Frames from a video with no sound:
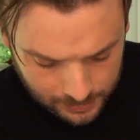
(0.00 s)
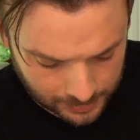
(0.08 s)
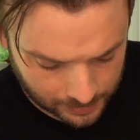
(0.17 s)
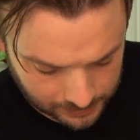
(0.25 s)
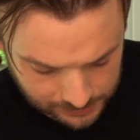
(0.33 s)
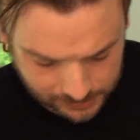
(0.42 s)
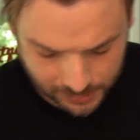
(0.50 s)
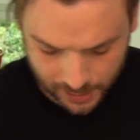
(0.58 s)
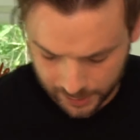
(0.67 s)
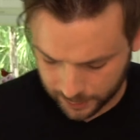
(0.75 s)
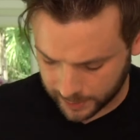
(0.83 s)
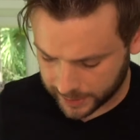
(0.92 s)
Now let's
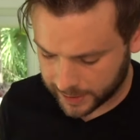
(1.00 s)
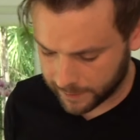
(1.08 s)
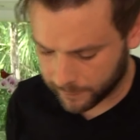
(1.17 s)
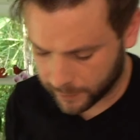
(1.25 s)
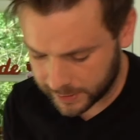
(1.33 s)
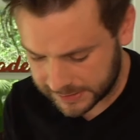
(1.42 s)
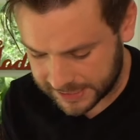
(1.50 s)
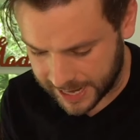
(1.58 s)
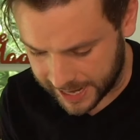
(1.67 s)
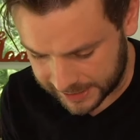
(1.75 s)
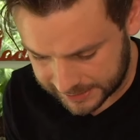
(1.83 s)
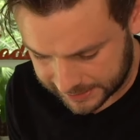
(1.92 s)
cut her and give her a
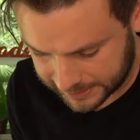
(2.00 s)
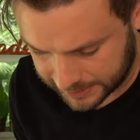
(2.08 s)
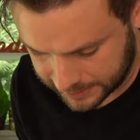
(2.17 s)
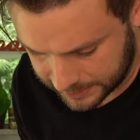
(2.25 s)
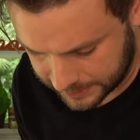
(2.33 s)
taste.